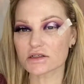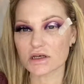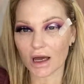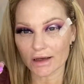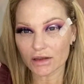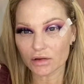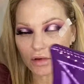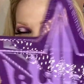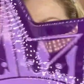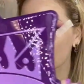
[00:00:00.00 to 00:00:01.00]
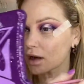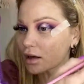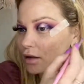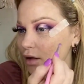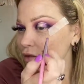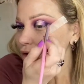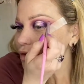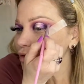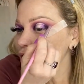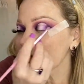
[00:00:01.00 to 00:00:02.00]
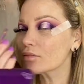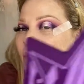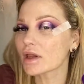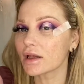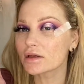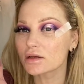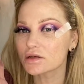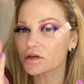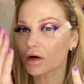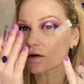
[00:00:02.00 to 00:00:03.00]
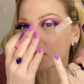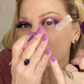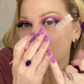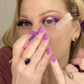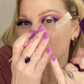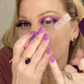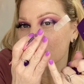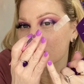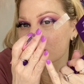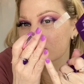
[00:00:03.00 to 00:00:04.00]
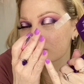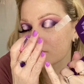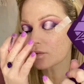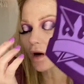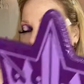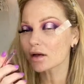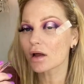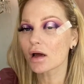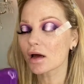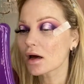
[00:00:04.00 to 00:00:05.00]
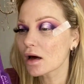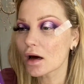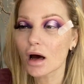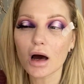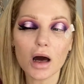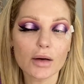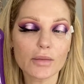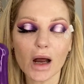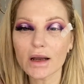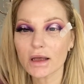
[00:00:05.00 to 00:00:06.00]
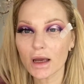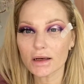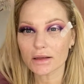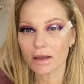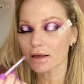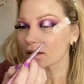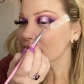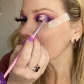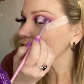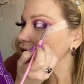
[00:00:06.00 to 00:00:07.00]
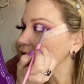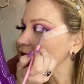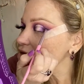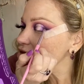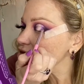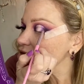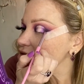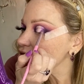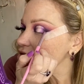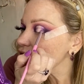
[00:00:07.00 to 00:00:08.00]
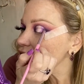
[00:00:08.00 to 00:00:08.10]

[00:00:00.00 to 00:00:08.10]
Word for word: tight you like your halo, you can blend the darker in more if you want. Um, I kind of like it like this.